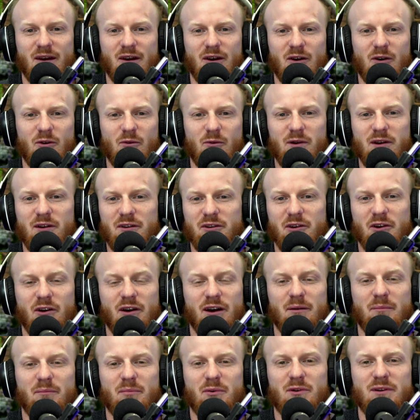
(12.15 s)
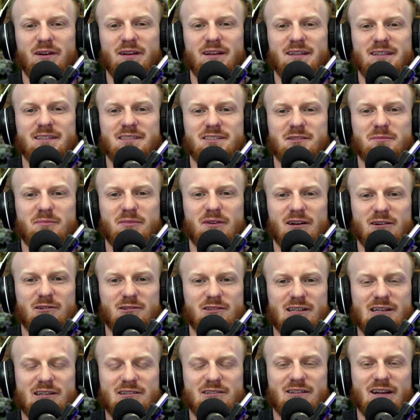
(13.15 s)
We all know how important it is to
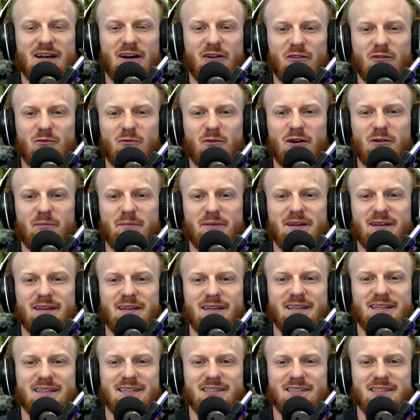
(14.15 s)
prioritize your health and well-being,